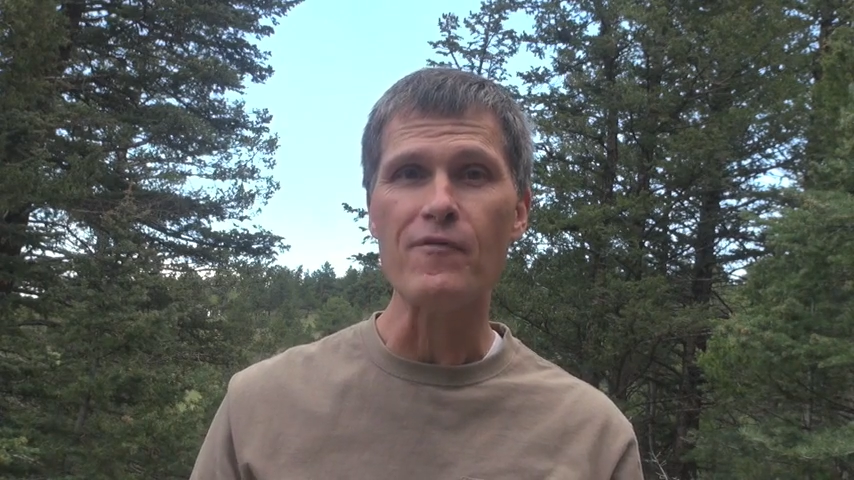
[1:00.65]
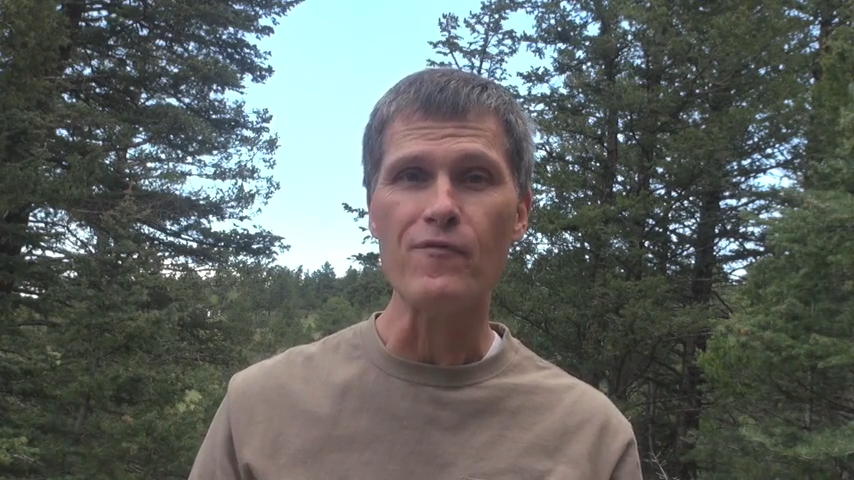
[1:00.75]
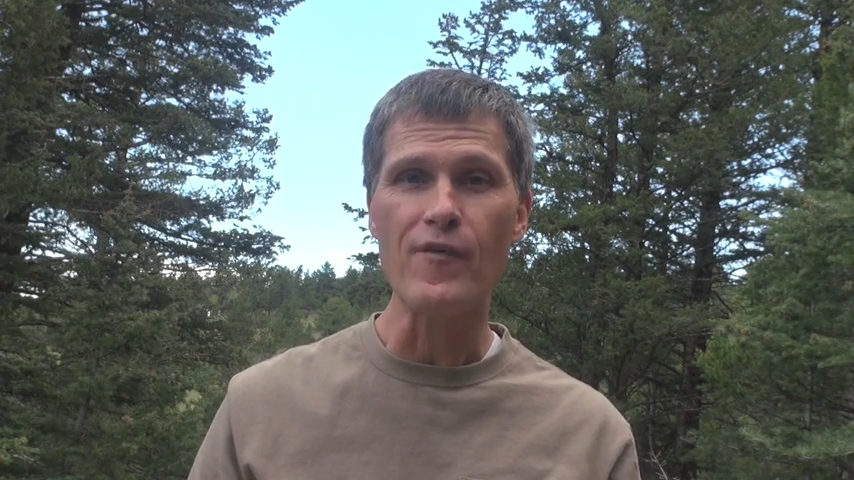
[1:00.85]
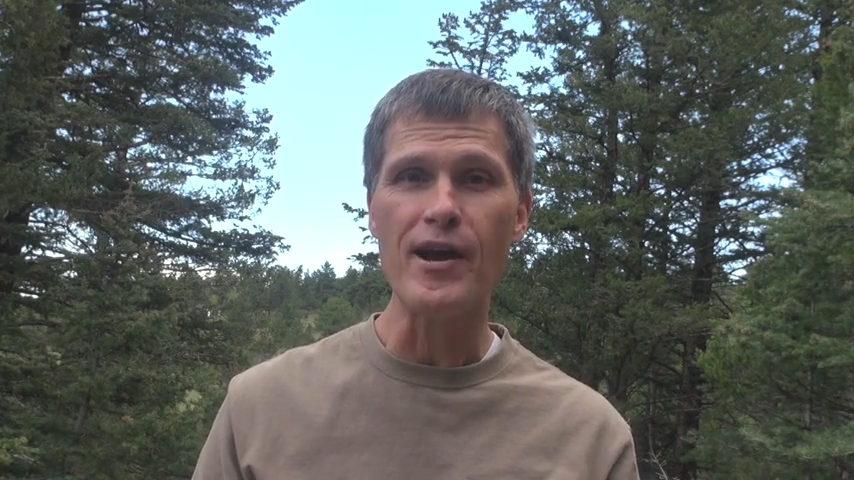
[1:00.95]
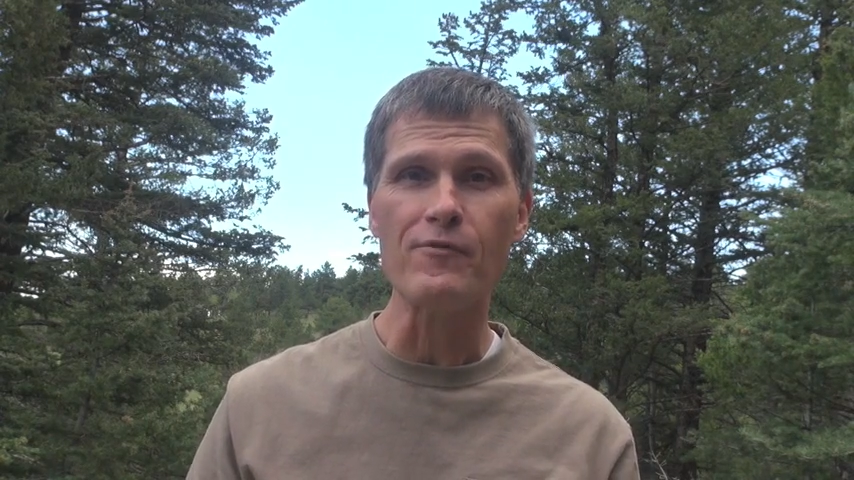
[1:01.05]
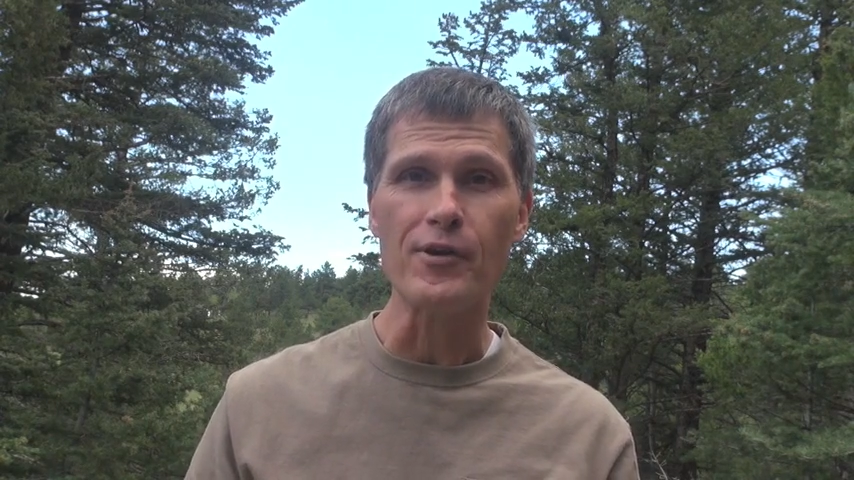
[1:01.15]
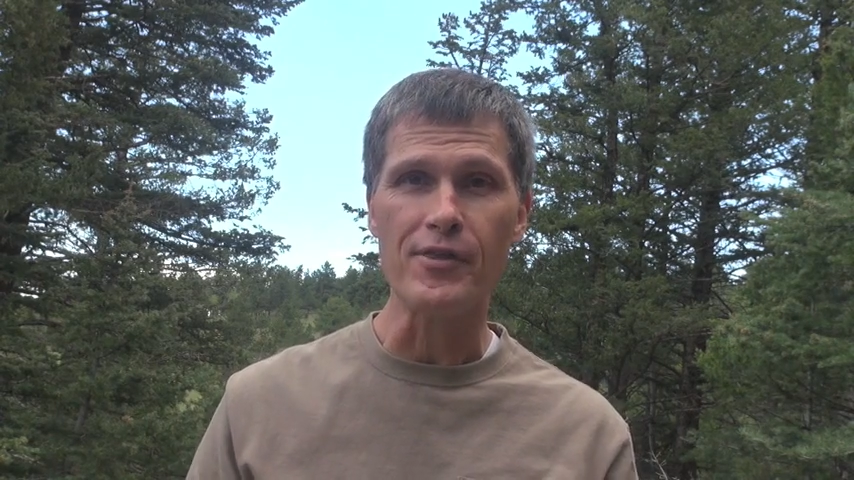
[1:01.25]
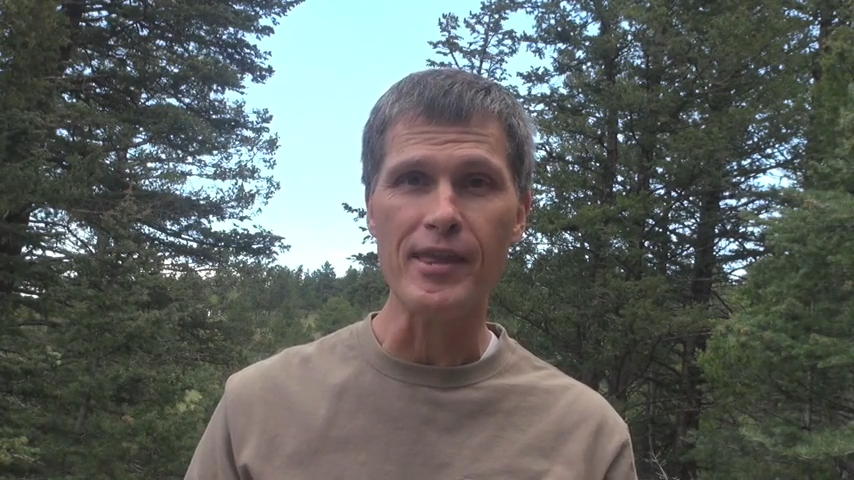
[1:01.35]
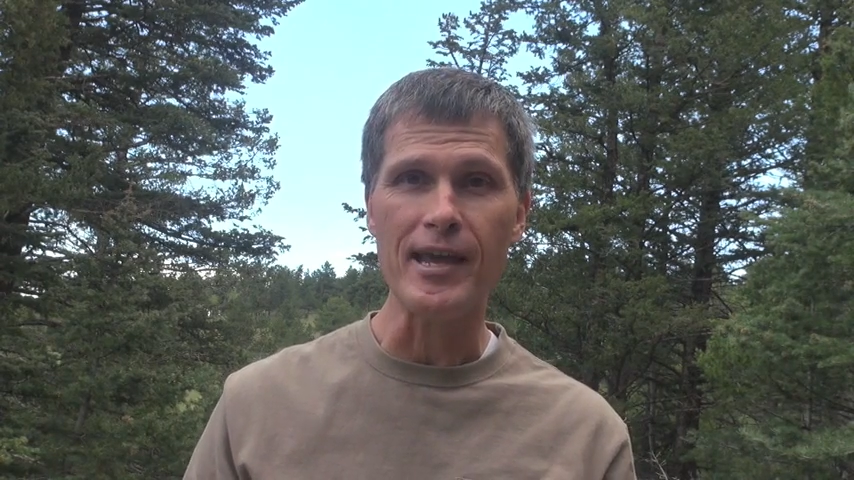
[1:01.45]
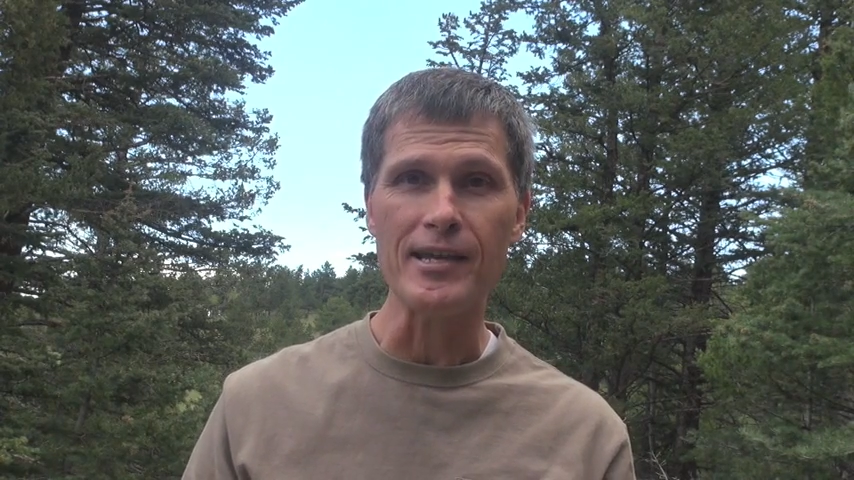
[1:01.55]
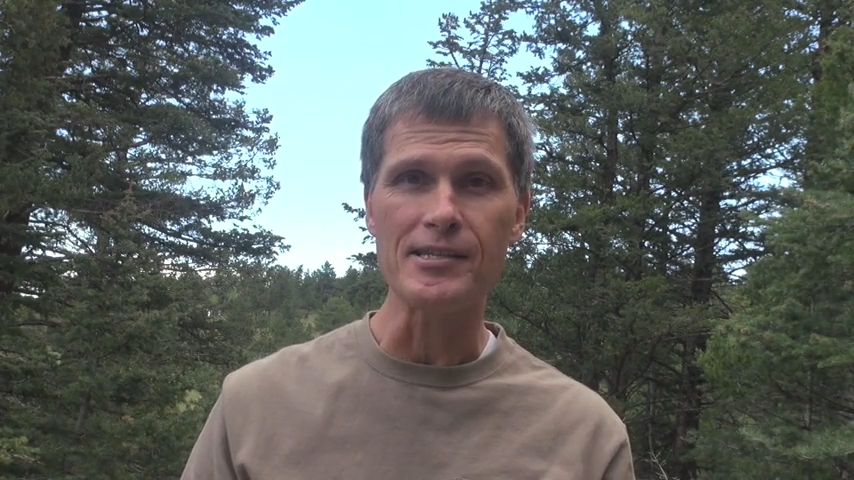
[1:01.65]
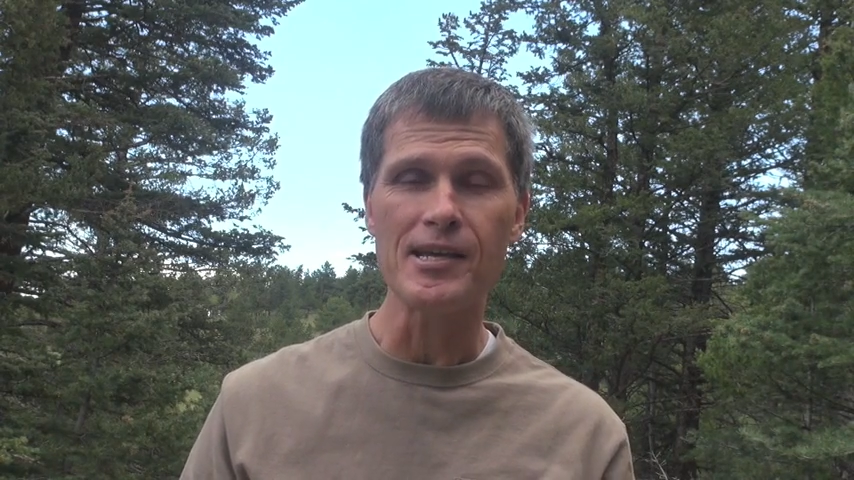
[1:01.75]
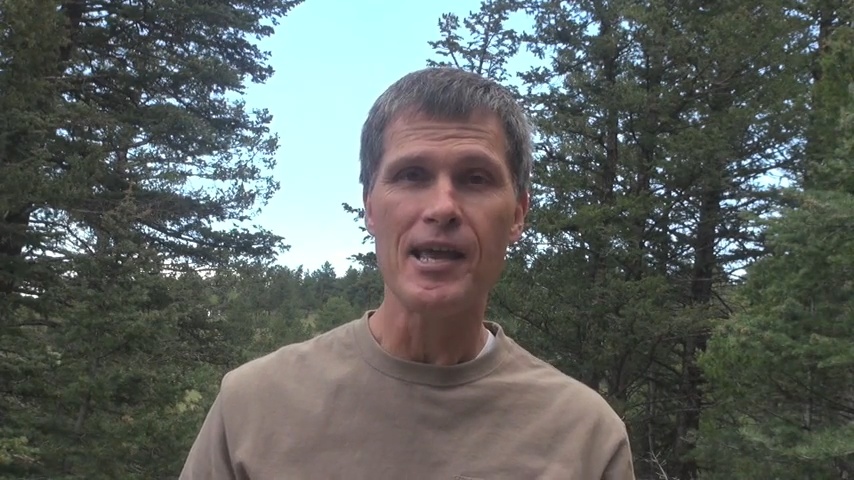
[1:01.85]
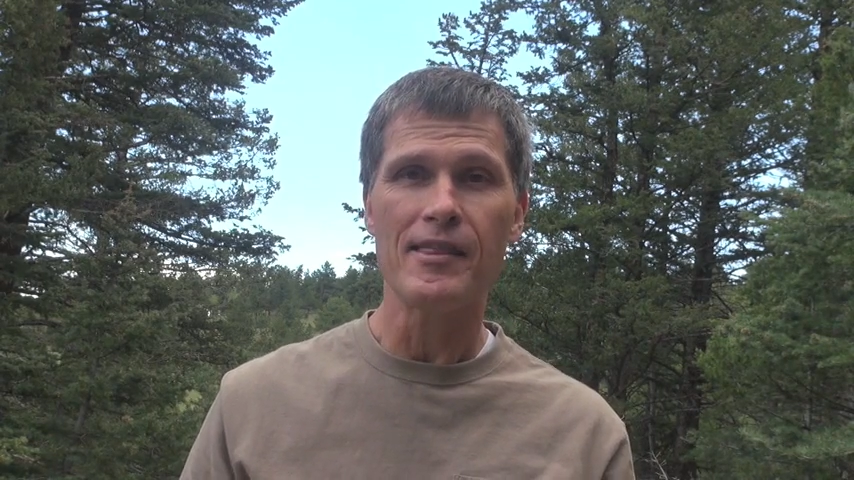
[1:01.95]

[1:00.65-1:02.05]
favorite things